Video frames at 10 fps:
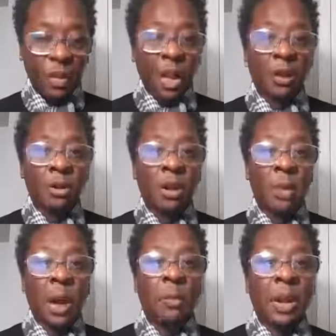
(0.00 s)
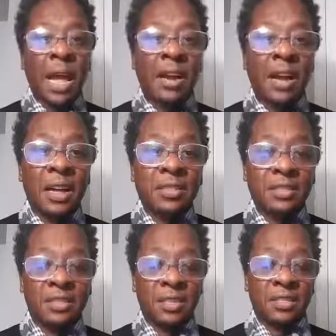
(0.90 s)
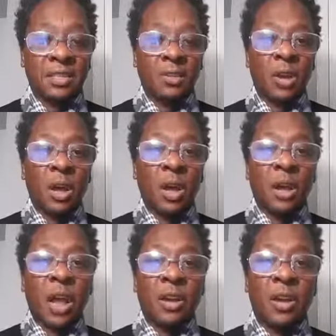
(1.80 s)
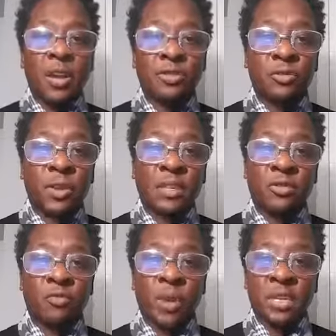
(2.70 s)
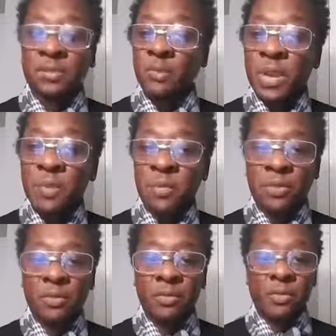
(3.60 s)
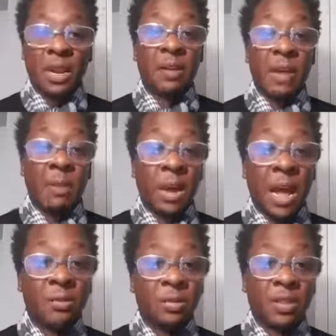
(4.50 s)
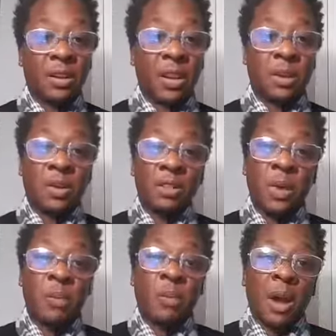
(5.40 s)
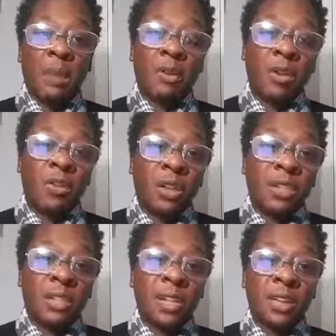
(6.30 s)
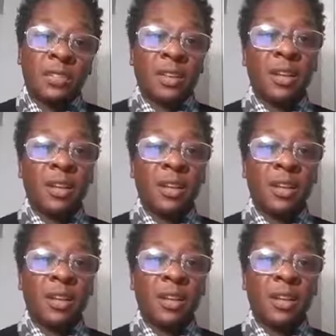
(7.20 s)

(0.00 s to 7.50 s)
I learned about black consciousness and, and our history as a race of people when I, when I was there. Now, other people probably learned other things.